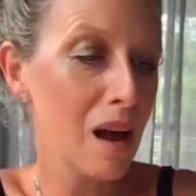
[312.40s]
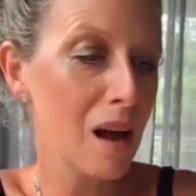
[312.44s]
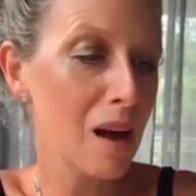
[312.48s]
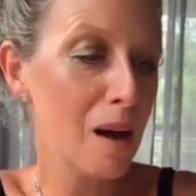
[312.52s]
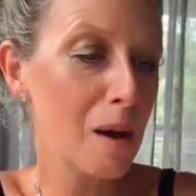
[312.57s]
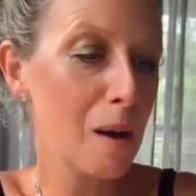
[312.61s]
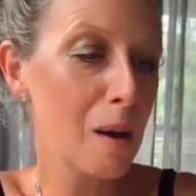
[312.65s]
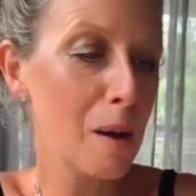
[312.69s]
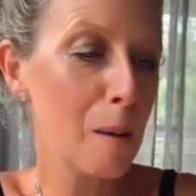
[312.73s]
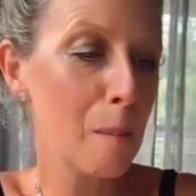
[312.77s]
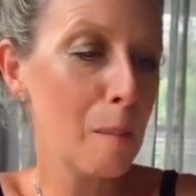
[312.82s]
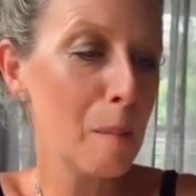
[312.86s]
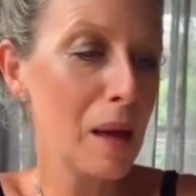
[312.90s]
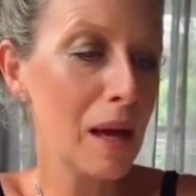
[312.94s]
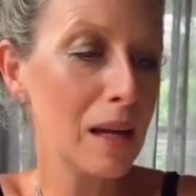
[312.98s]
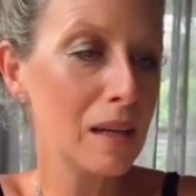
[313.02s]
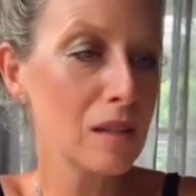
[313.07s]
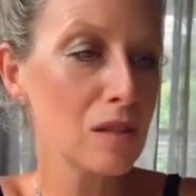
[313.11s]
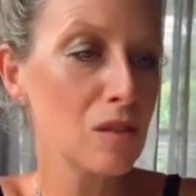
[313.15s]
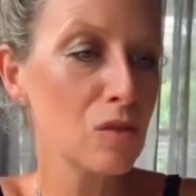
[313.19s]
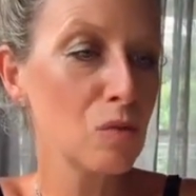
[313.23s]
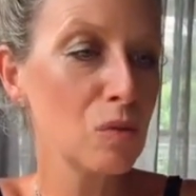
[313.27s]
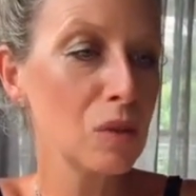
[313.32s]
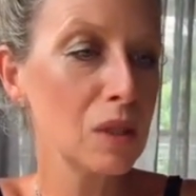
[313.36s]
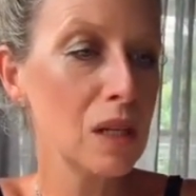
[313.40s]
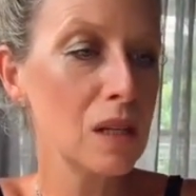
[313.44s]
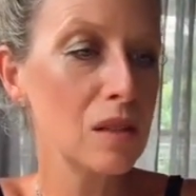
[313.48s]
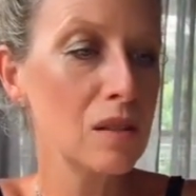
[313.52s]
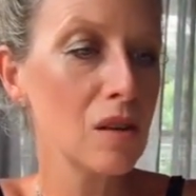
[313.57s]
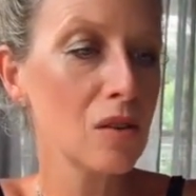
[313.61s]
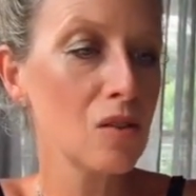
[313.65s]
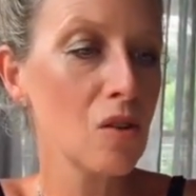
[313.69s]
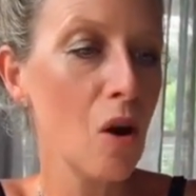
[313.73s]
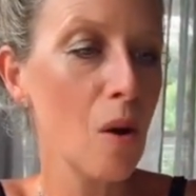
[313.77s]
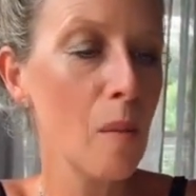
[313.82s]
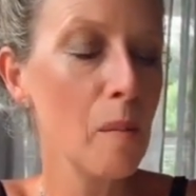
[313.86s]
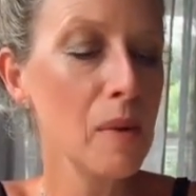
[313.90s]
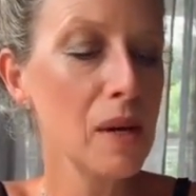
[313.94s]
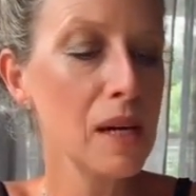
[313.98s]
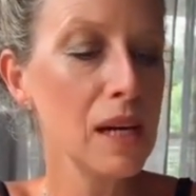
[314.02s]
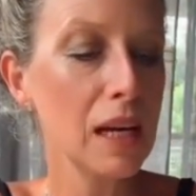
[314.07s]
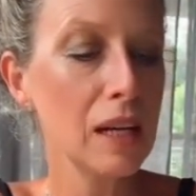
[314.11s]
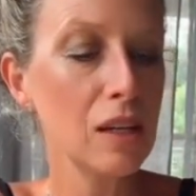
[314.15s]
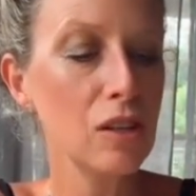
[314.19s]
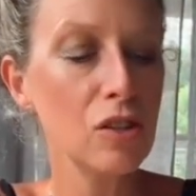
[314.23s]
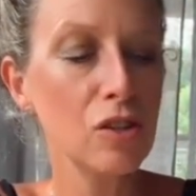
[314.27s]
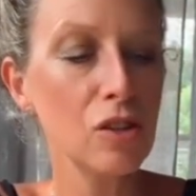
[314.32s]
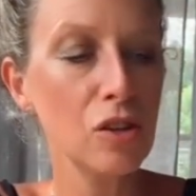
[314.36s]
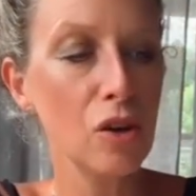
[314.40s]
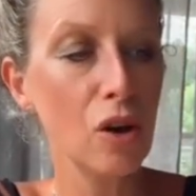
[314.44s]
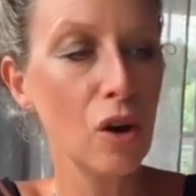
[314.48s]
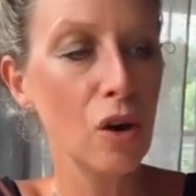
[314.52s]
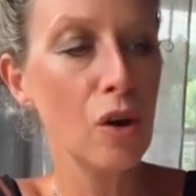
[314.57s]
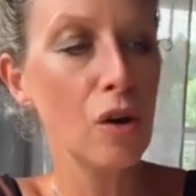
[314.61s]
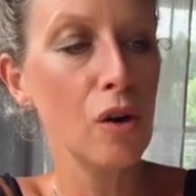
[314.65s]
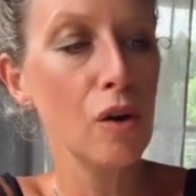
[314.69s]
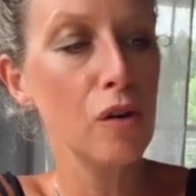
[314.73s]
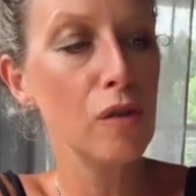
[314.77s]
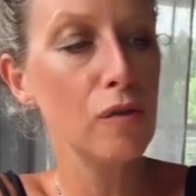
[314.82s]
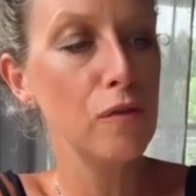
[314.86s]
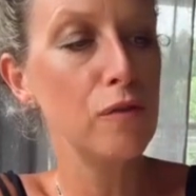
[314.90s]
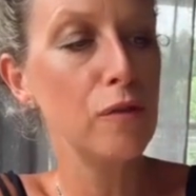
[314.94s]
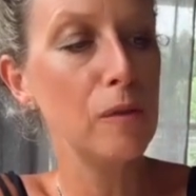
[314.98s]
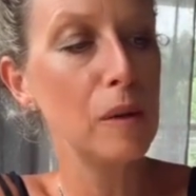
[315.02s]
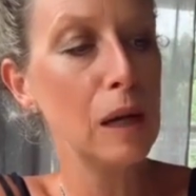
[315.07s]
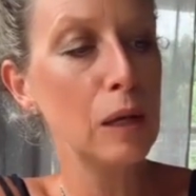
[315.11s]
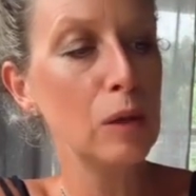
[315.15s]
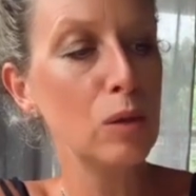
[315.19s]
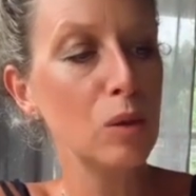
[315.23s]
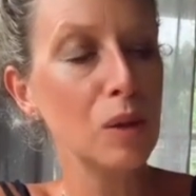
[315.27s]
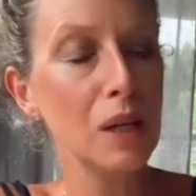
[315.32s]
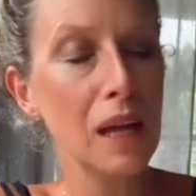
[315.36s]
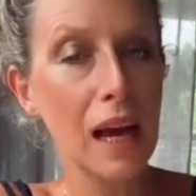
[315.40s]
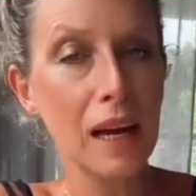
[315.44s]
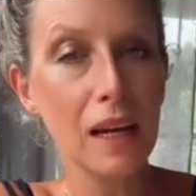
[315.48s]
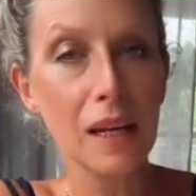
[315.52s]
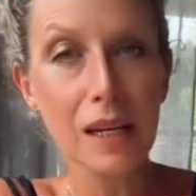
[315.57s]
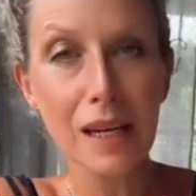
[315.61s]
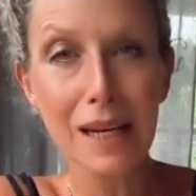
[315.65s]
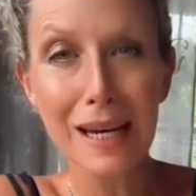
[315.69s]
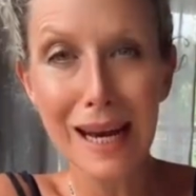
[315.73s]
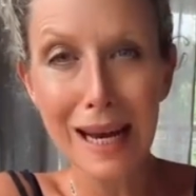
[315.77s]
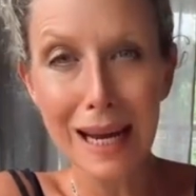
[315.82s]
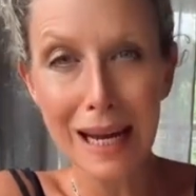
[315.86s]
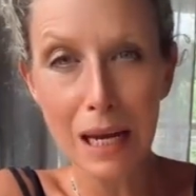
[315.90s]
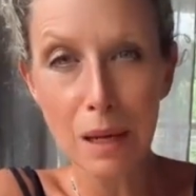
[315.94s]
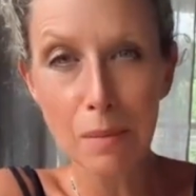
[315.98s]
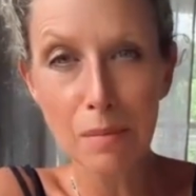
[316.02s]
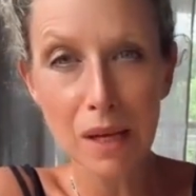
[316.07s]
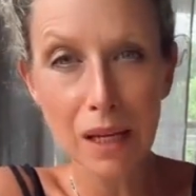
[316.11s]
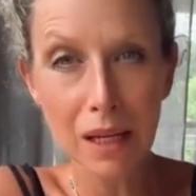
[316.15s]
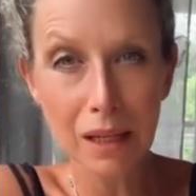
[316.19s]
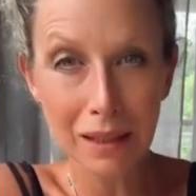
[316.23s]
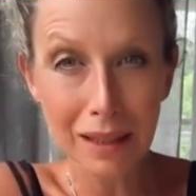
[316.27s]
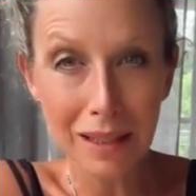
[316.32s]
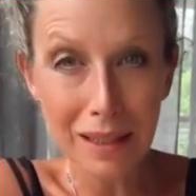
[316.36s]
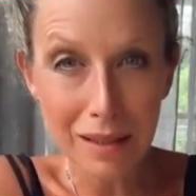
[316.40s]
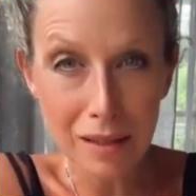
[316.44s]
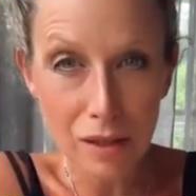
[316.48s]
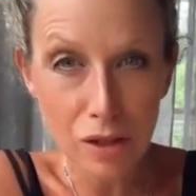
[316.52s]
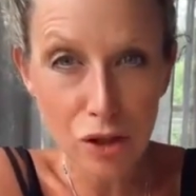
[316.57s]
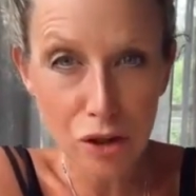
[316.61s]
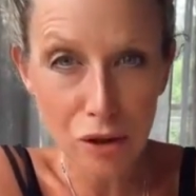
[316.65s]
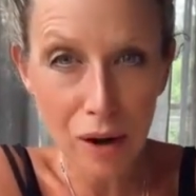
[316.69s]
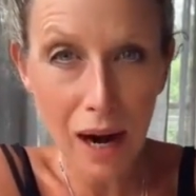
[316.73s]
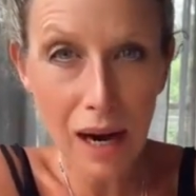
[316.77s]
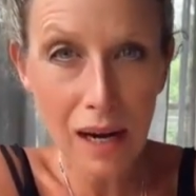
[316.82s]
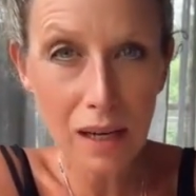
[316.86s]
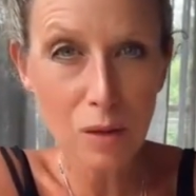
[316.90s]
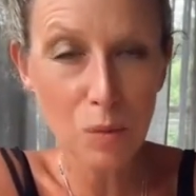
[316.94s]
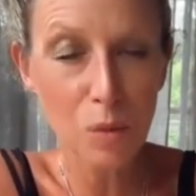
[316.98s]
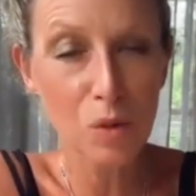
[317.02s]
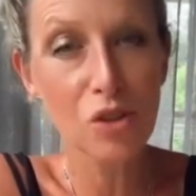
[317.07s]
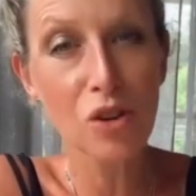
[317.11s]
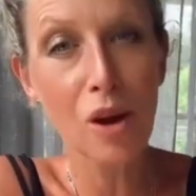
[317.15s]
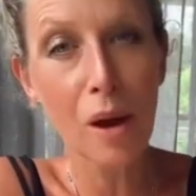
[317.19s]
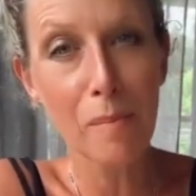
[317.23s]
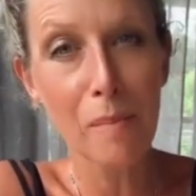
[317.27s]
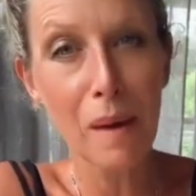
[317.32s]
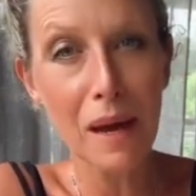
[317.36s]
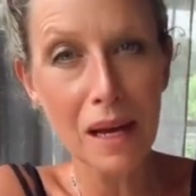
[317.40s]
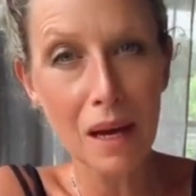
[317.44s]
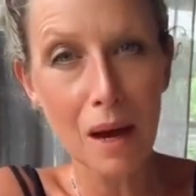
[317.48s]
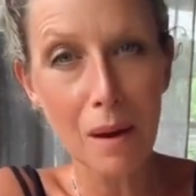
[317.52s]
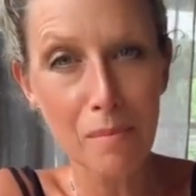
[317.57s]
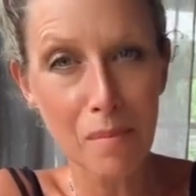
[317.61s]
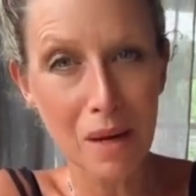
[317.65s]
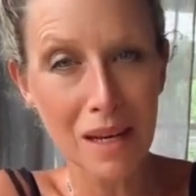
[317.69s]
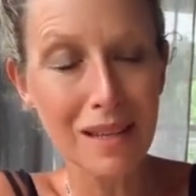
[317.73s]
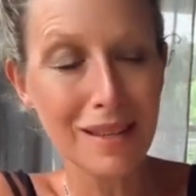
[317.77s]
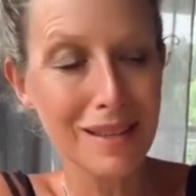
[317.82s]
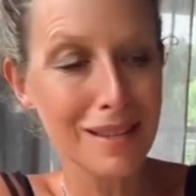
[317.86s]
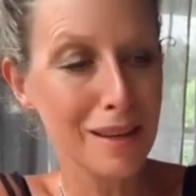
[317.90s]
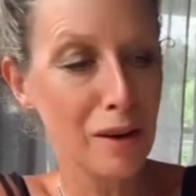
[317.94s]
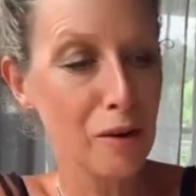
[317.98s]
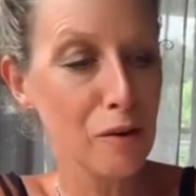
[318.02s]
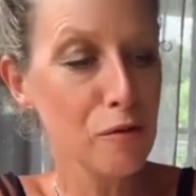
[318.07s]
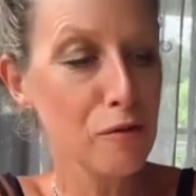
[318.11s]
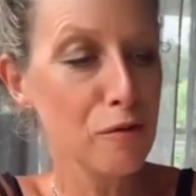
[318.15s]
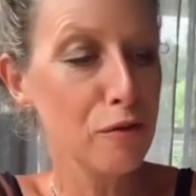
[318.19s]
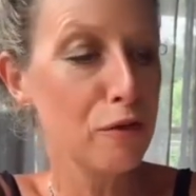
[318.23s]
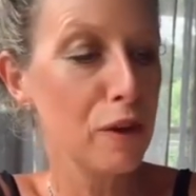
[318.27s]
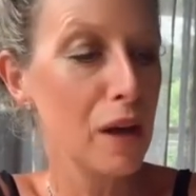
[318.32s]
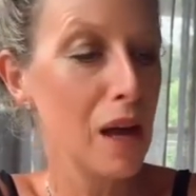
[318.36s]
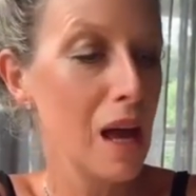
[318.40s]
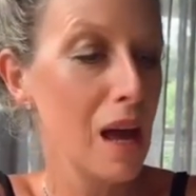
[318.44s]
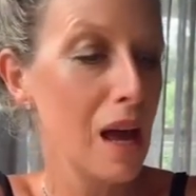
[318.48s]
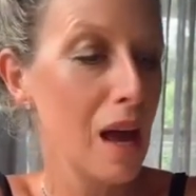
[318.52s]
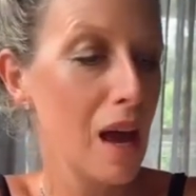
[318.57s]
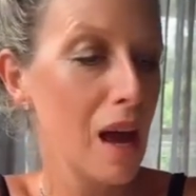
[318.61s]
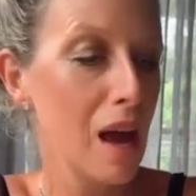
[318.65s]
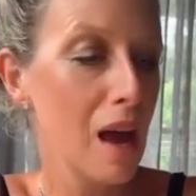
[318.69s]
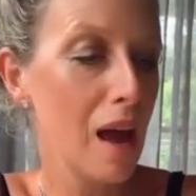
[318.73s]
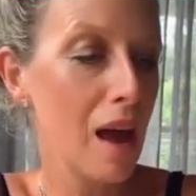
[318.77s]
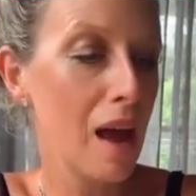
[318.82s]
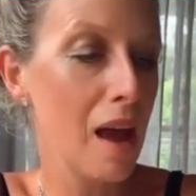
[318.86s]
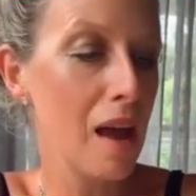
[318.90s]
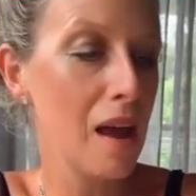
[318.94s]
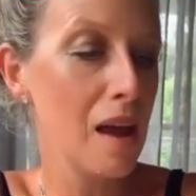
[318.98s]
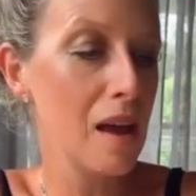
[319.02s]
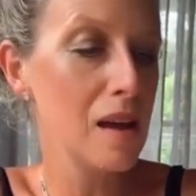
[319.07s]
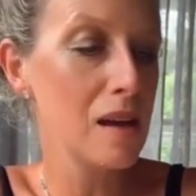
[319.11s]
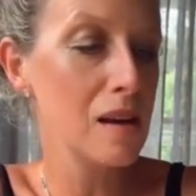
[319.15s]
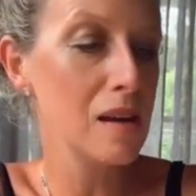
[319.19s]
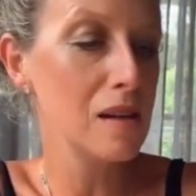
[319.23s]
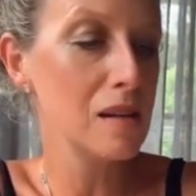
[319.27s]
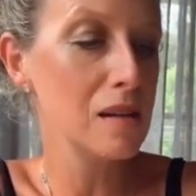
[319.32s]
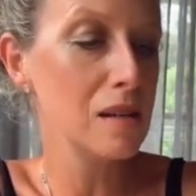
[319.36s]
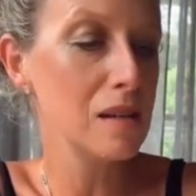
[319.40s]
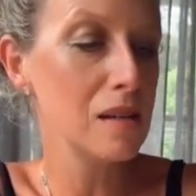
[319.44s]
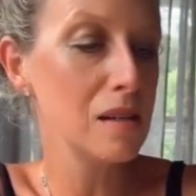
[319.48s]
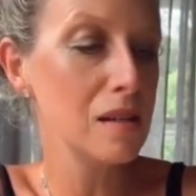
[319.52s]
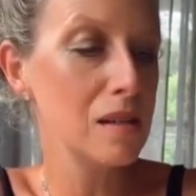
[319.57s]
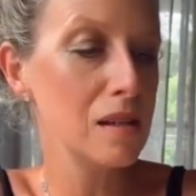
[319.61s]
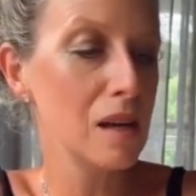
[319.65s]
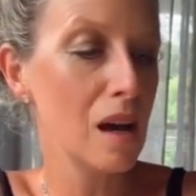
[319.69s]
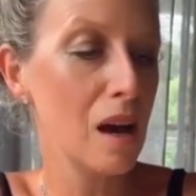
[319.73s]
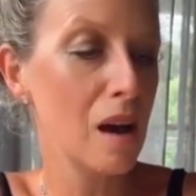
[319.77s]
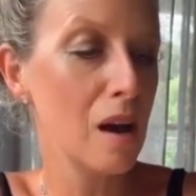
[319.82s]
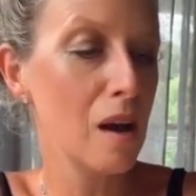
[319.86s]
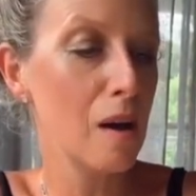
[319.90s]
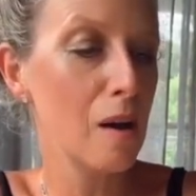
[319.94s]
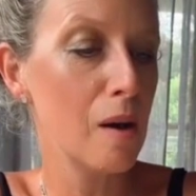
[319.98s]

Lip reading: And it's a combination of an organic neem glycetract, which I make up myself, and